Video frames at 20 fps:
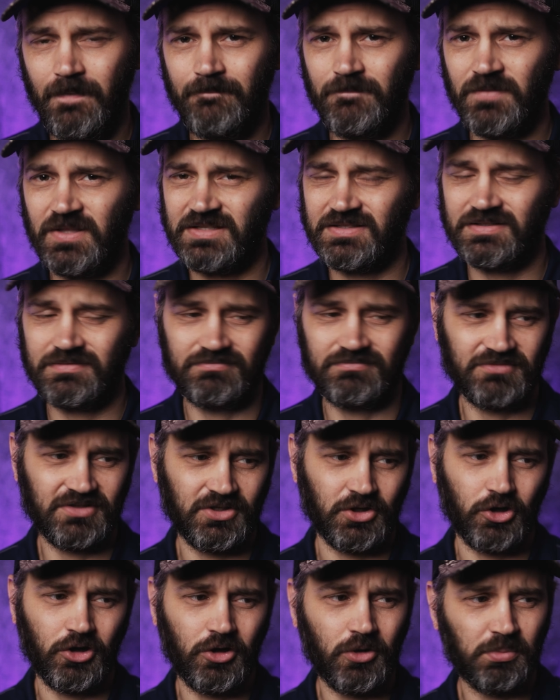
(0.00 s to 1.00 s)
there's, you
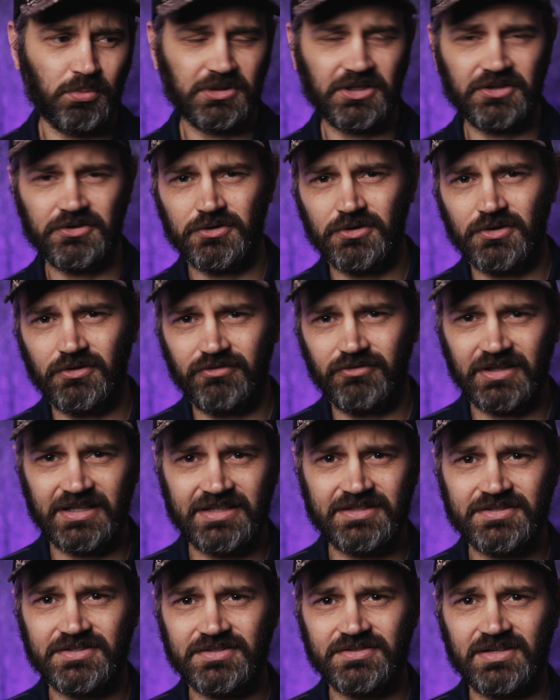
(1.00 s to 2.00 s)
know, a whole plethora of
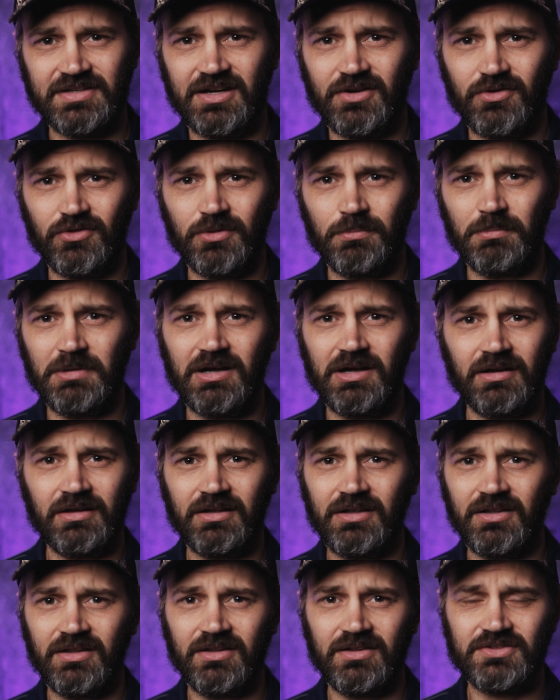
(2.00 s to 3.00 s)
lenses out on the
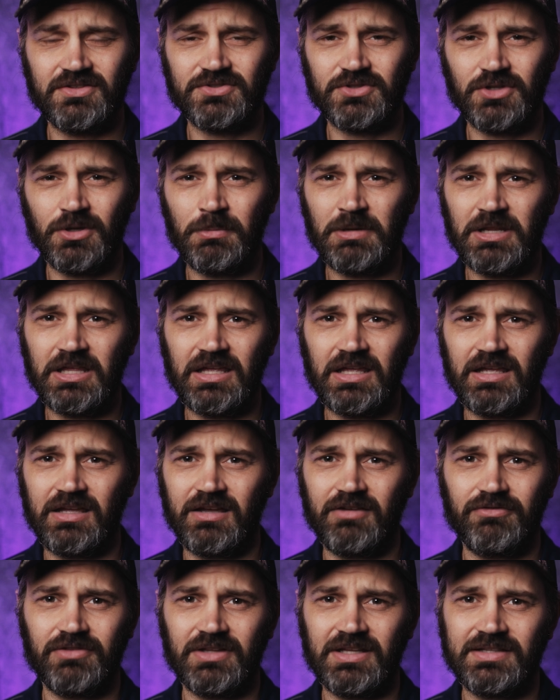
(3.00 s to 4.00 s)
market. There's so many
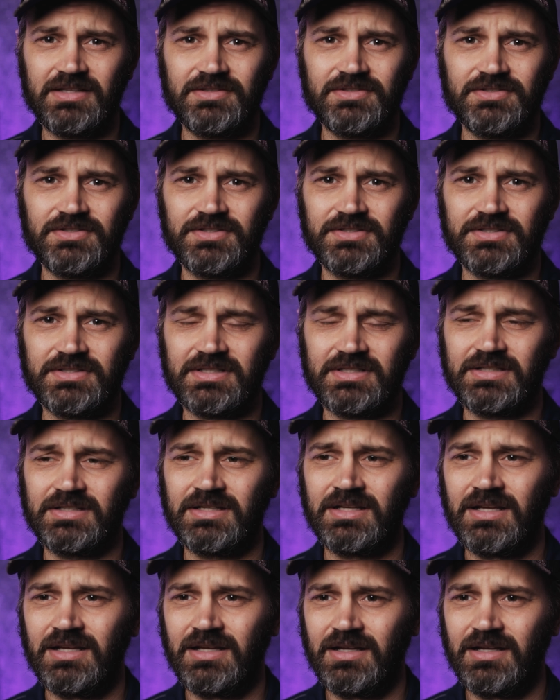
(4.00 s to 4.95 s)
EF lenses, and